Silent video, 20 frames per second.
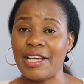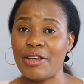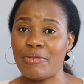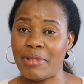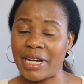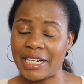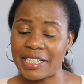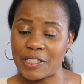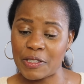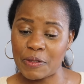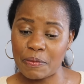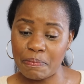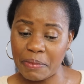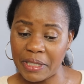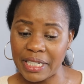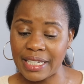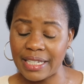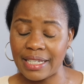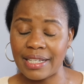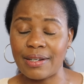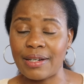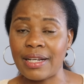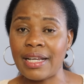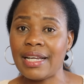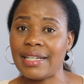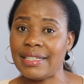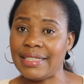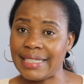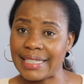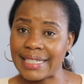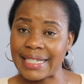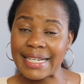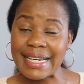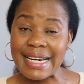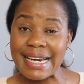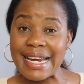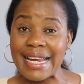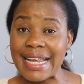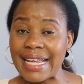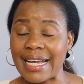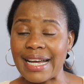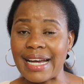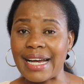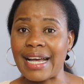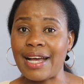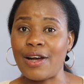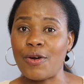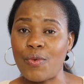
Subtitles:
but speaking, decreeing